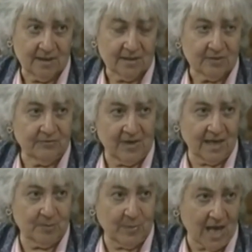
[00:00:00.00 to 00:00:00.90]
The
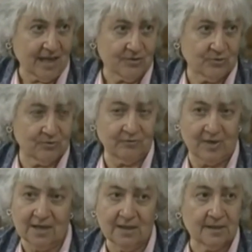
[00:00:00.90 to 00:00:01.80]
pastor
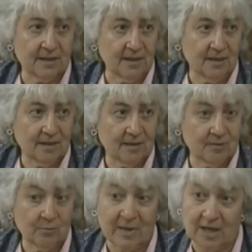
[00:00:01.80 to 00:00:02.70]
finally,
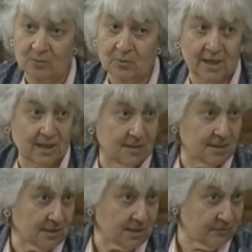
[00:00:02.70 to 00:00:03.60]
by the way, he
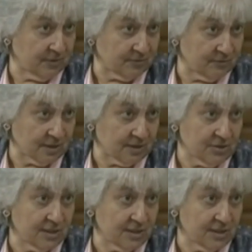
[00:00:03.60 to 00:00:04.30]
didn't live in the village.